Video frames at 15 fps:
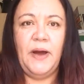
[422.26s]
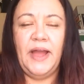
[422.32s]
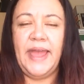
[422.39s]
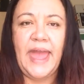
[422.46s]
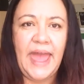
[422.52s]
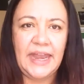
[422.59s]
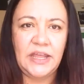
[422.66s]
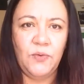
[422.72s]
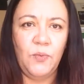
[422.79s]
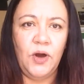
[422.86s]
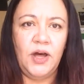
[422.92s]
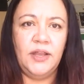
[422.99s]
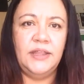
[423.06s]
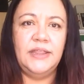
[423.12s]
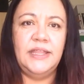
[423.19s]
by
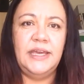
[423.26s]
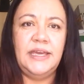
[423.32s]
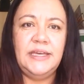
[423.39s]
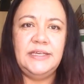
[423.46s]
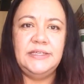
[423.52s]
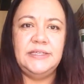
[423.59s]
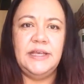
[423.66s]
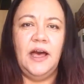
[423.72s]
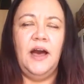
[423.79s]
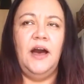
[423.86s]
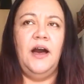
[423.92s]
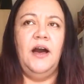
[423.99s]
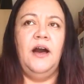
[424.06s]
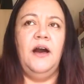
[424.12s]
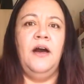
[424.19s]
anyone. These
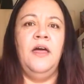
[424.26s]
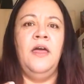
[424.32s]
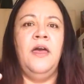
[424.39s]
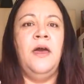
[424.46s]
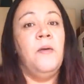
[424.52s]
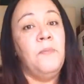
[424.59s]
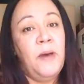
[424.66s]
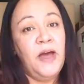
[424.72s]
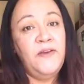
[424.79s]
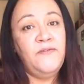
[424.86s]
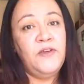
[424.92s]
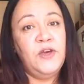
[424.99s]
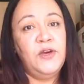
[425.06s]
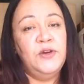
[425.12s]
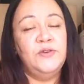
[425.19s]
are my
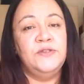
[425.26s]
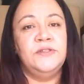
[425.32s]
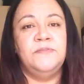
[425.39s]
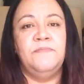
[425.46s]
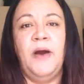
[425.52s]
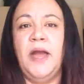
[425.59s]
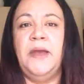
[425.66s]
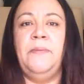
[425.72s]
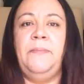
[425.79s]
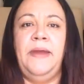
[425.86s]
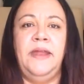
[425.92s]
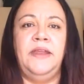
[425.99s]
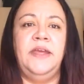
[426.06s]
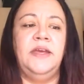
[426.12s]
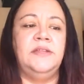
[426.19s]
views, my
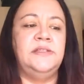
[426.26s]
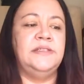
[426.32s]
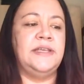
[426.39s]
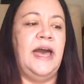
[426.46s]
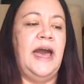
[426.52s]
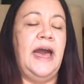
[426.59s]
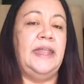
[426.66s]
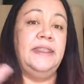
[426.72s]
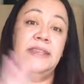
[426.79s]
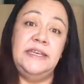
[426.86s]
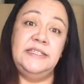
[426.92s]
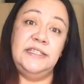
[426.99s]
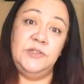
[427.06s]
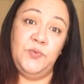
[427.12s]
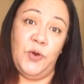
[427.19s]
opinions, and
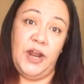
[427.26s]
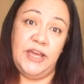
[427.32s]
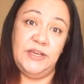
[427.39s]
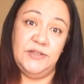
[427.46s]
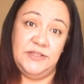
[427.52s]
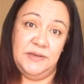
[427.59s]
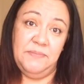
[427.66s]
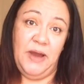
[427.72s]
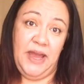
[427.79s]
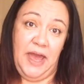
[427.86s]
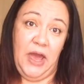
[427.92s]
this is what I use in my